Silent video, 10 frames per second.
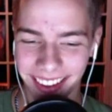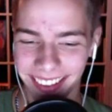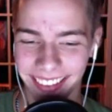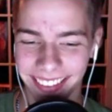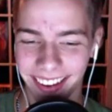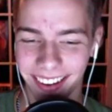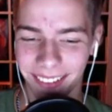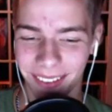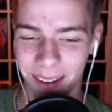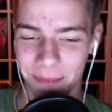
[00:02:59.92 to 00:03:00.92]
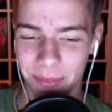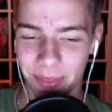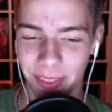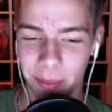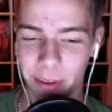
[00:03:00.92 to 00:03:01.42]
So
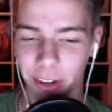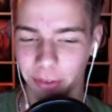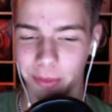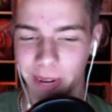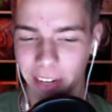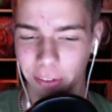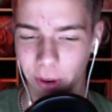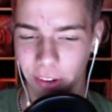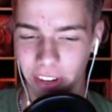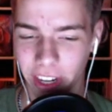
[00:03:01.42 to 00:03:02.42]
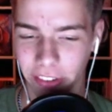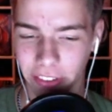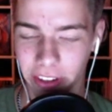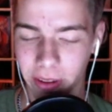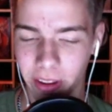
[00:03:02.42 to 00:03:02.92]
that brings me to my next question,
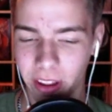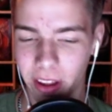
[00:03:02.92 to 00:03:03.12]
actually.